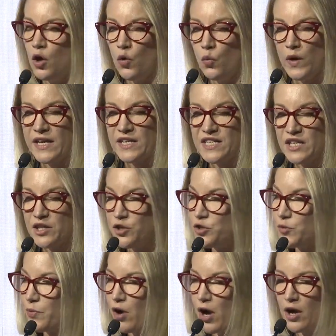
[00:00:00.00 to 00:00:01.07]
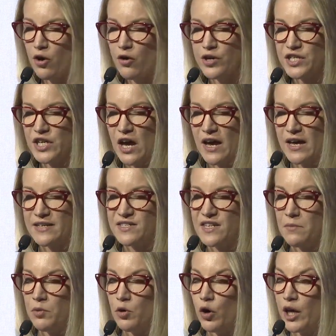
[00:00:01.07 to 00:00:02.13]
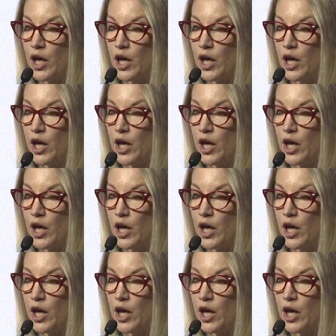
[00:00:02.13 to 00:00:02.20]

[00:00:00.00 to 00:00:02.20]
We continue to prioritise employing